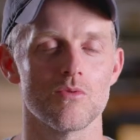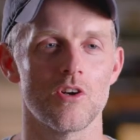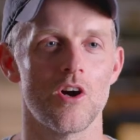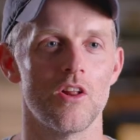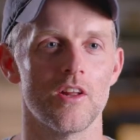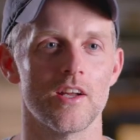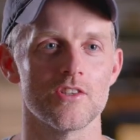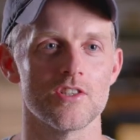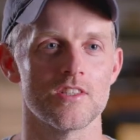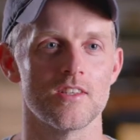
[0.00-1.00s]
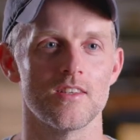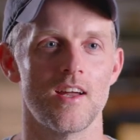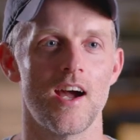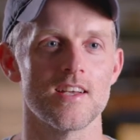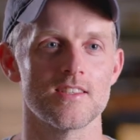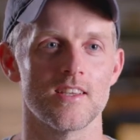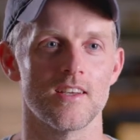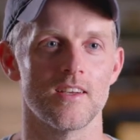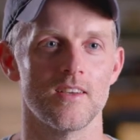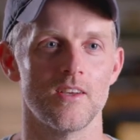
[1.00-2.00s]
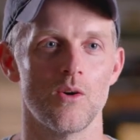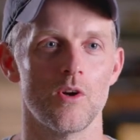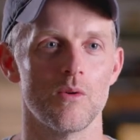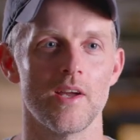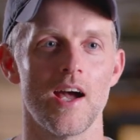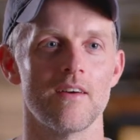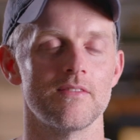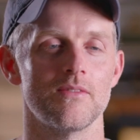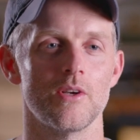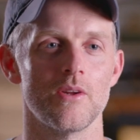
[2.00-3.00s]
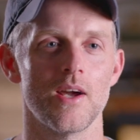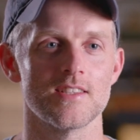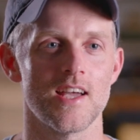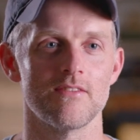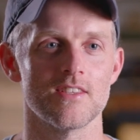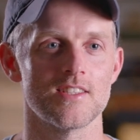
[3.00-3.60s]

were calling and just asking, you know, what do we have, what do you guys have to